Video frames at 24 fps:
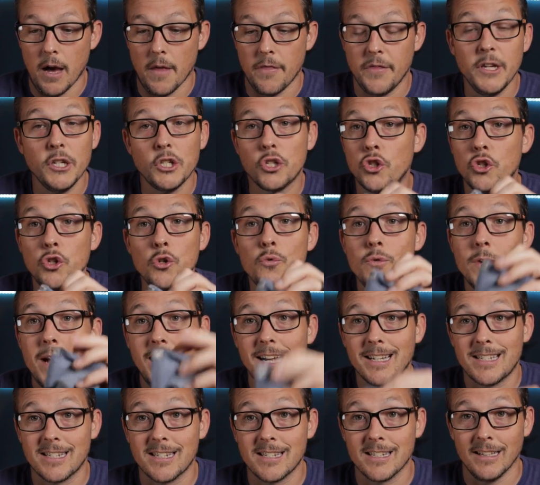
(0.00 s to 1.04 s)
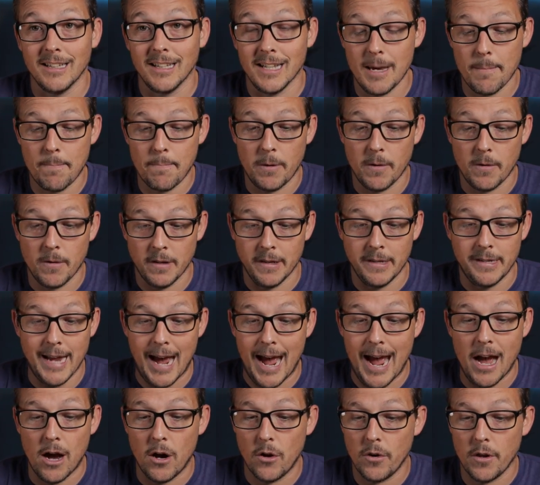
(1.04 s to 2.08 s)
These do not slip
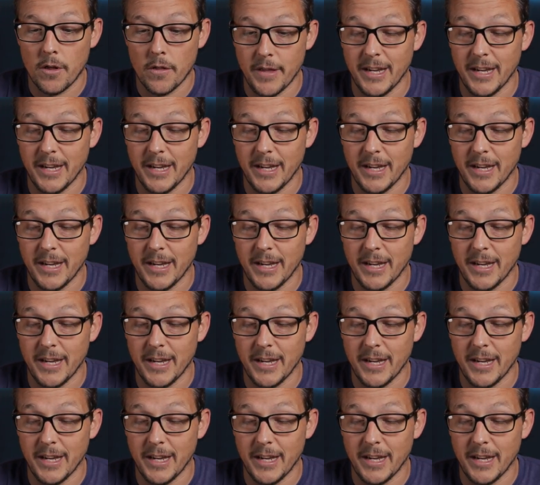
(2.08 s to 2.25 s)
down.